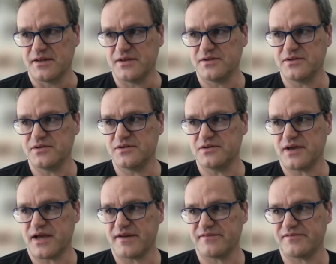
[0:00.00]
you
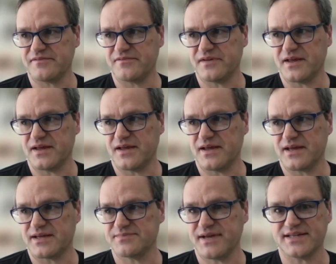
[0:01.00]
have
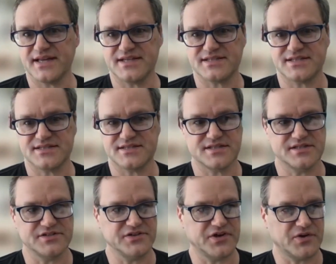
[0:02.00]
expectations
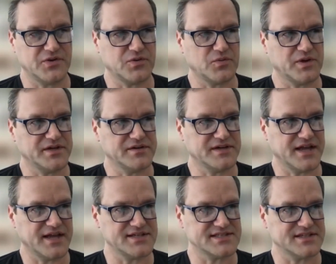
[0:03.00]
and you know what your
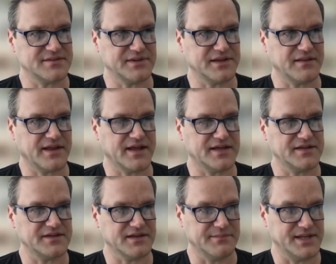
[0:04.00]
day is going to be like,
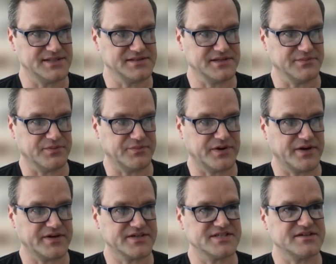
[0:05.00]
and you can mentally
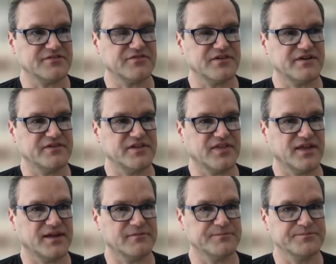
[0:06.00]
prepare yourself for
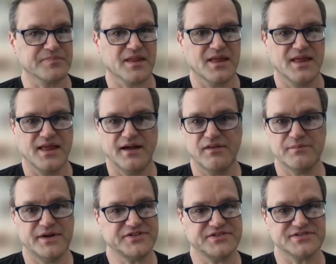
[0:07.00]
everything.
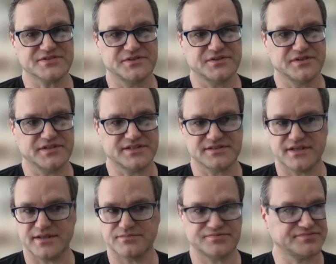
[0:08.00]
Elementary school, it's
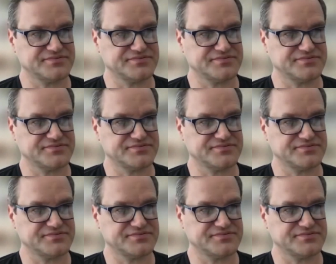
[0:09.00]
like